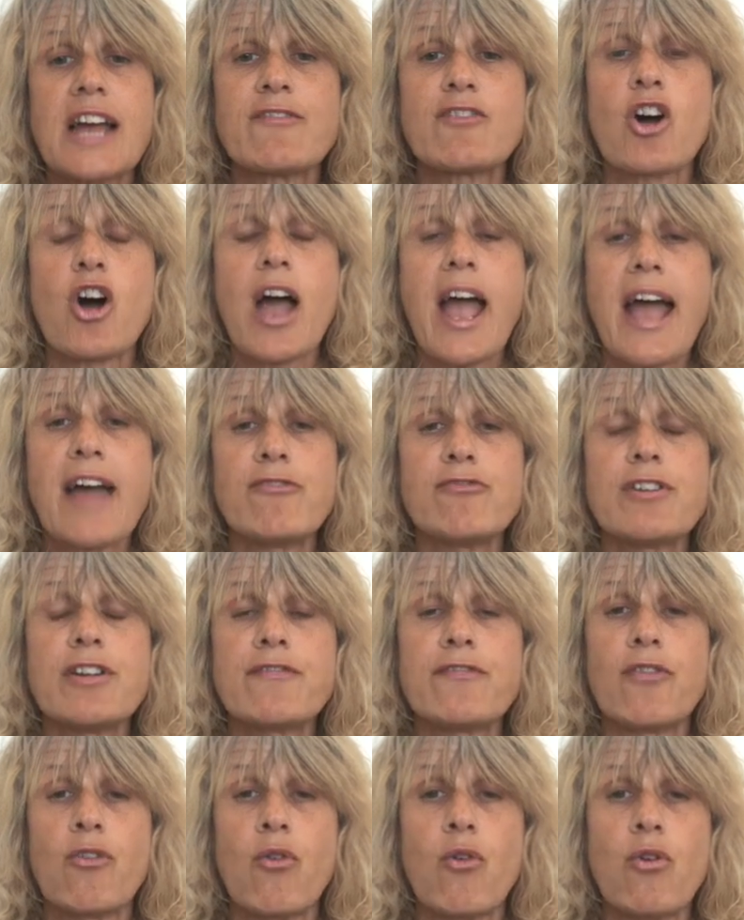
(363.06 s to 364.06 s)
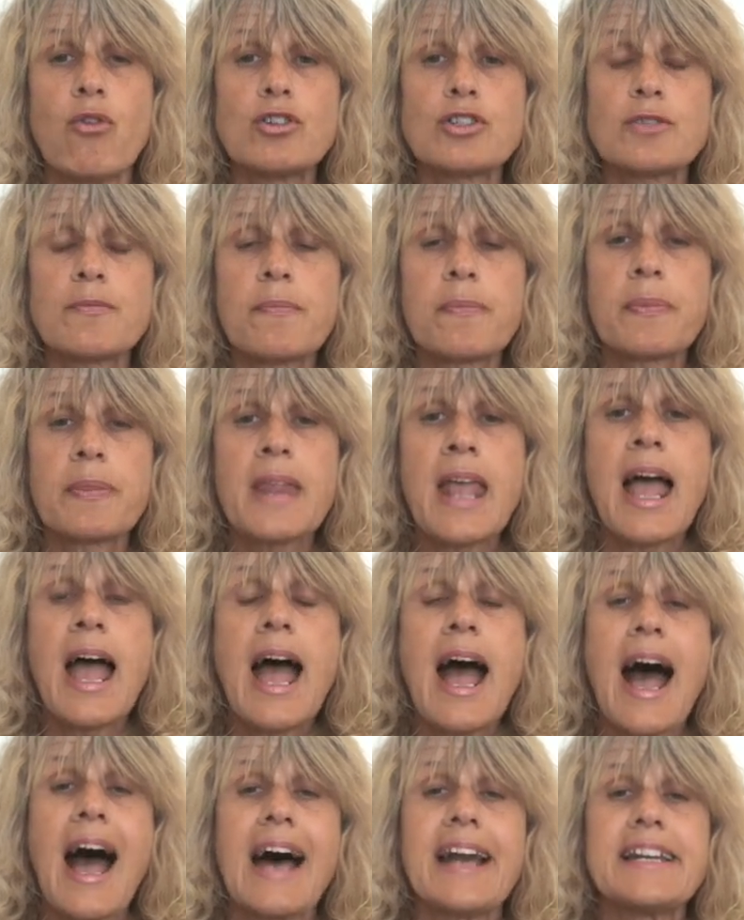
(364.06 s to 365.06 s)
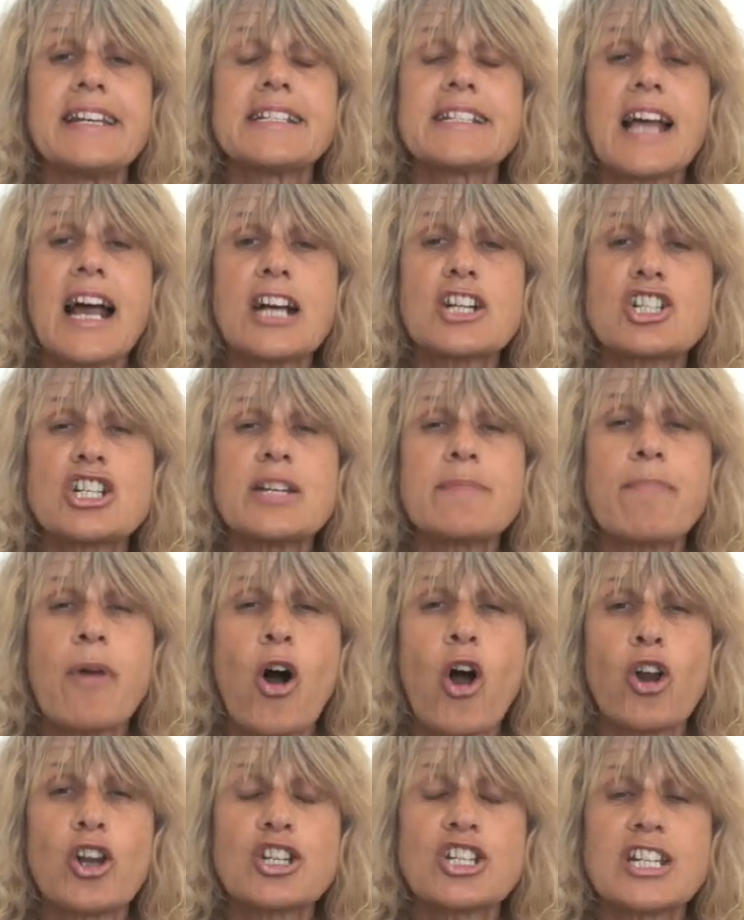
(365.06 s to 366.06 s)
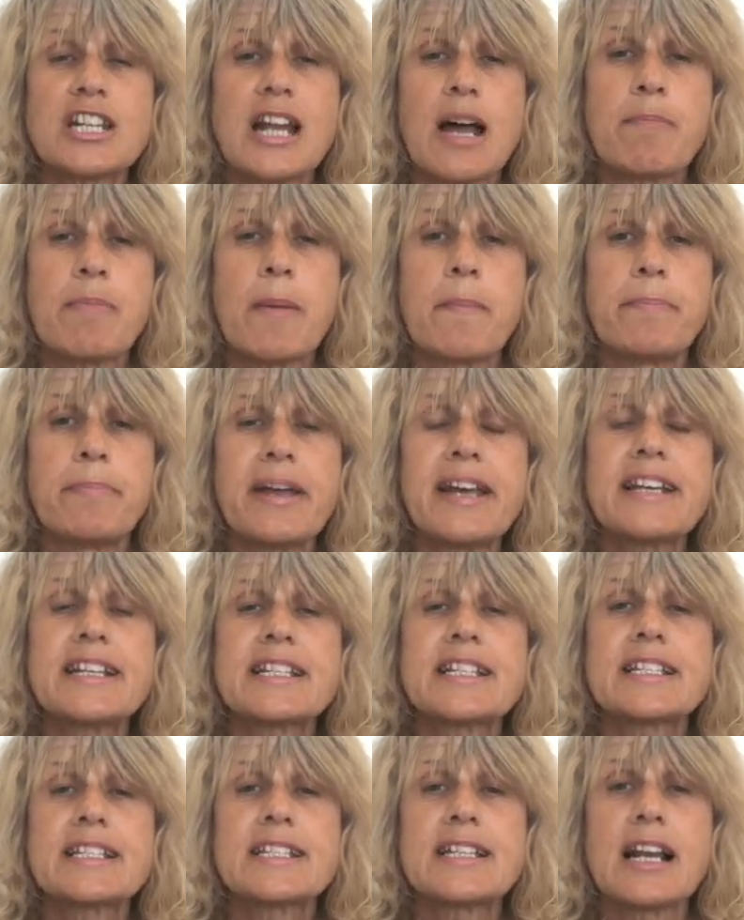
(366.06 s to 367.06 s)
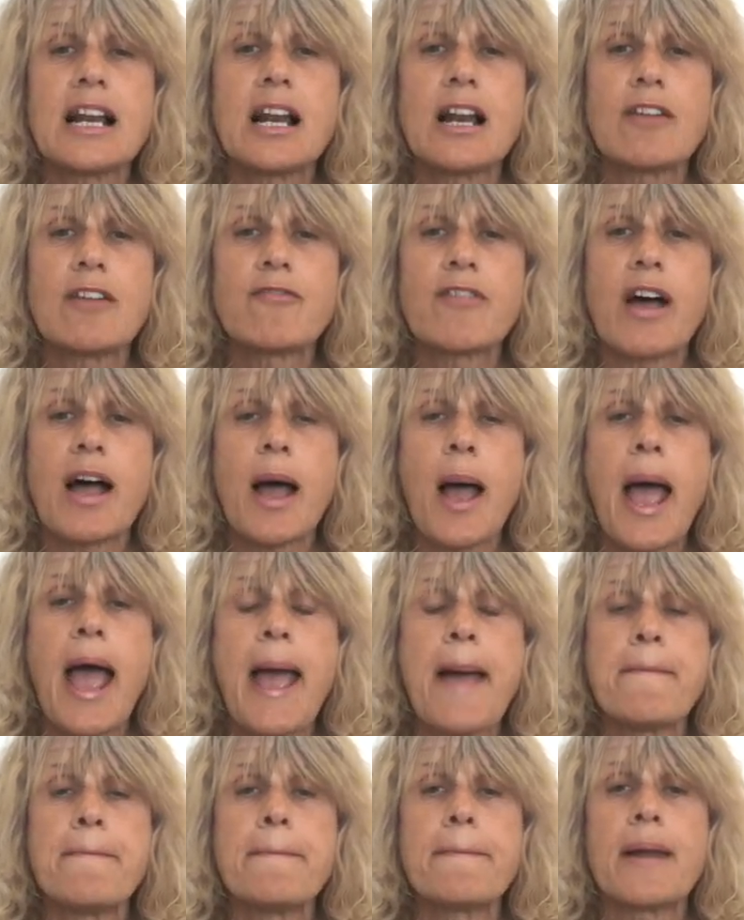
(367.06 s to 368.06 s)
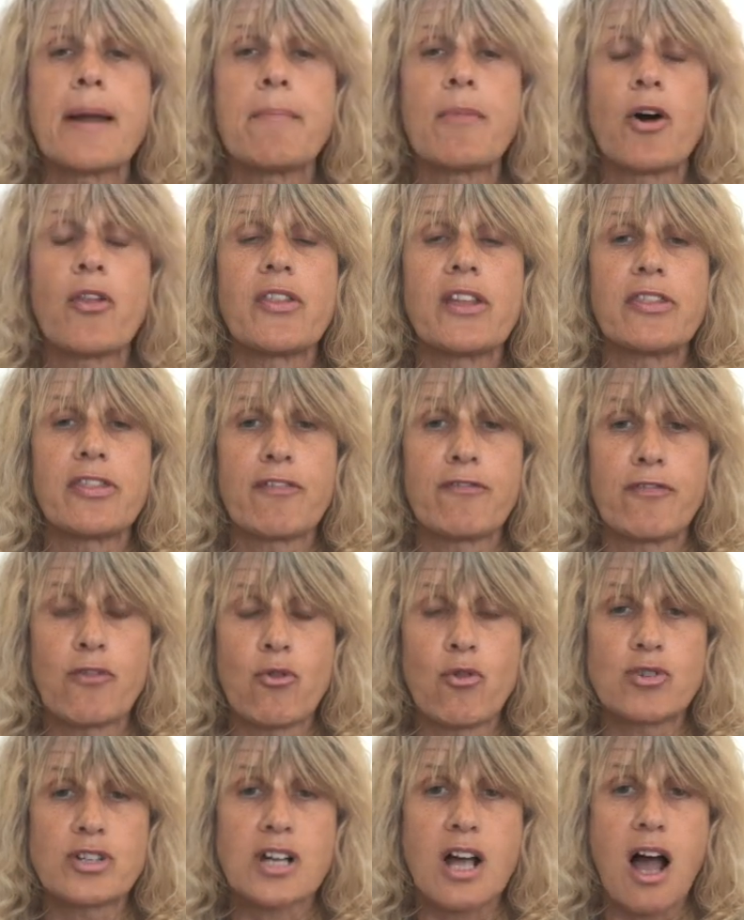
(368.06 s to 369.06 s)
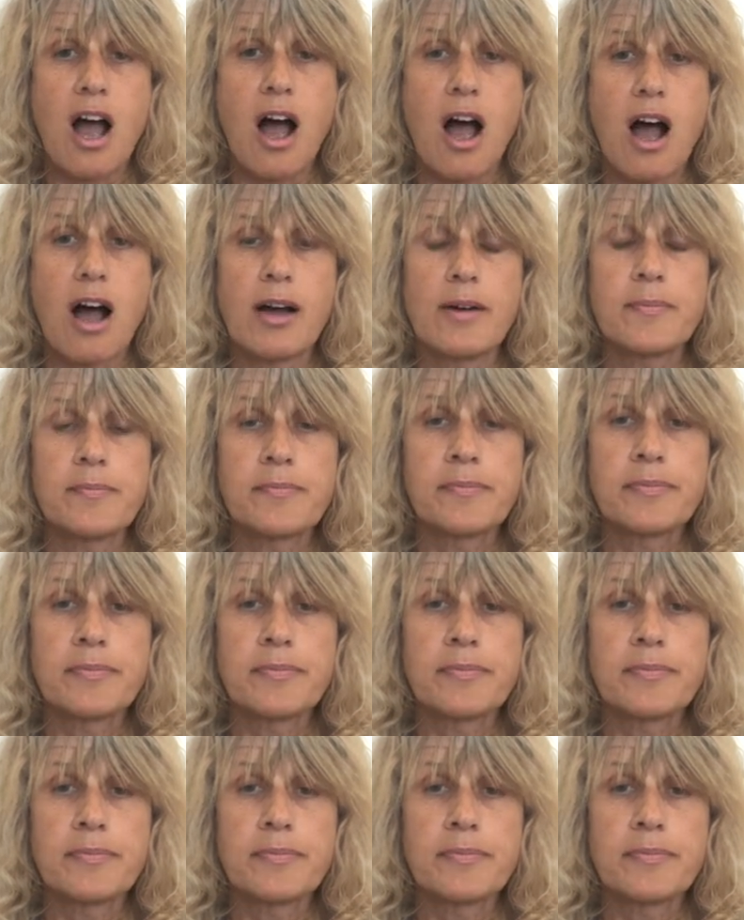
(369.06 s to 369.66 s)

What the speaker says: I've got Henry Ford, and he's actually polishing up a big silver emblem on the Ford car.